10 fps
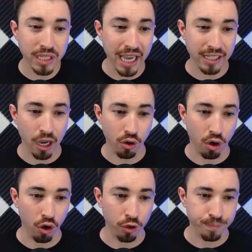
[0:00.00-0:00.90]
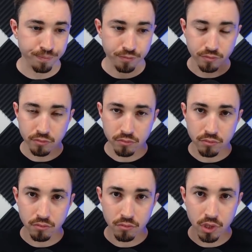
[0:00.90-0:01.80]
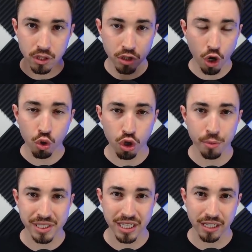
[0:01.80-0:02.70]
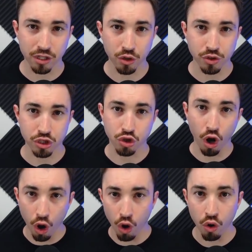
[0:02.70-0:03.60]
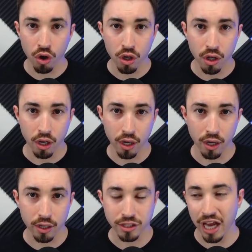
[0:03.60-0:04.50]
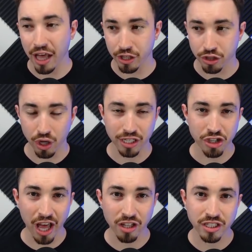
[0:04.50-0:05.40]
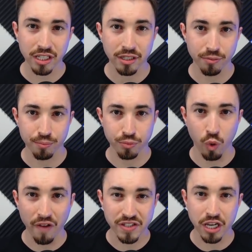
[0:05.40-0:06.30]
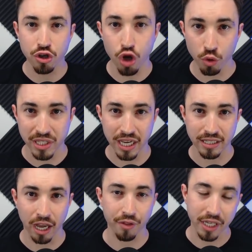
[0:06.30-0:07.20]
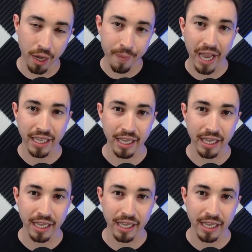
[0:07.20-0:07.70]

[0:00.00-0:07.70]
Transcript: takedown called, the Oklahoma State coaches call. They try to challenge it. Ref saying no takedown. They come back